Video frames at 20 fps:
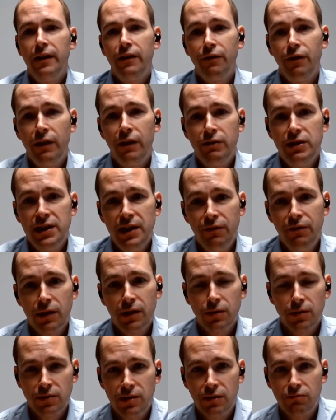it's very
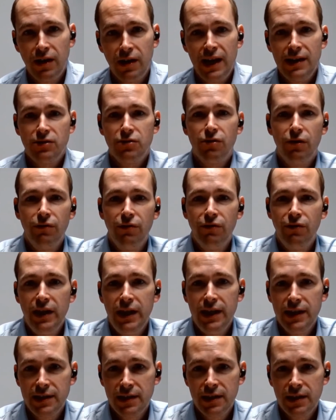difficult to
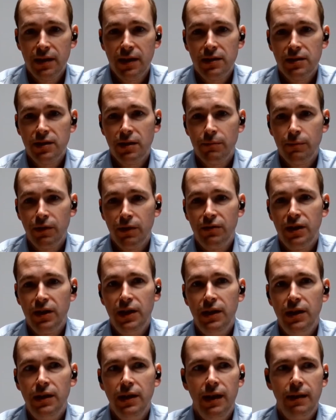retrofit some of
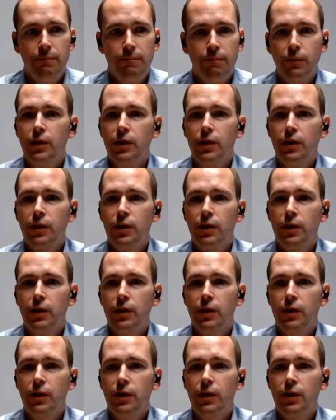the